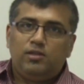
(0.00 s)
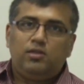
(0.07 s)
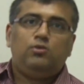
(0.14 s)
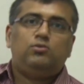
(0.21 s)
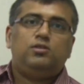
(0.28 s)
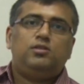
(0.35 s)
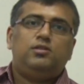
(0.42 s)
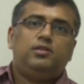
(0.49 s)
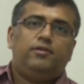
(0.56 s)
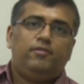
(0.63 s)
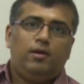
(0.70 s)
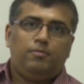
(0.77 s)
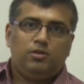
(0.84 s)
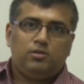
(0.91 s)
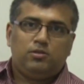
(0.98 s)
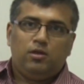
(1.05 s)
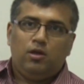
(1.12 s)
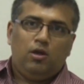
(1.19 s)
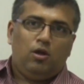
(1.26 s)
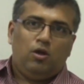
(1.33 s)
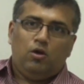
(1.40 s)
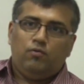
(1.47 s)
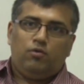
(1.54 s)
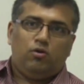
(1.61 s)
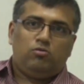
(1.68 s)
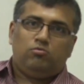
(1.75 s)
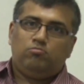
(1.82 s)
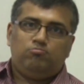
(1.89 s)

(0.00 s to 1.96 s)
other users and developers for